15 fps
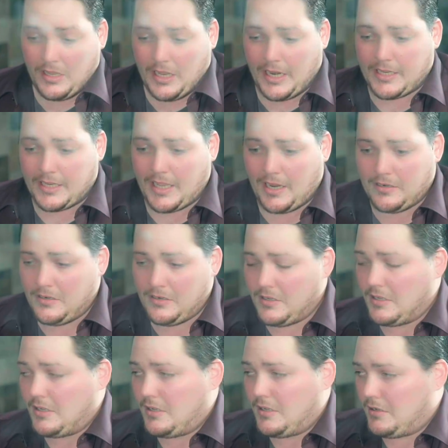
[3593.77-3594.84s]
And again,
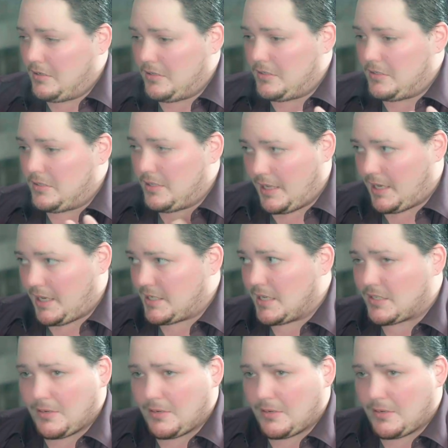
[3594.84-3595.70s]
like I said,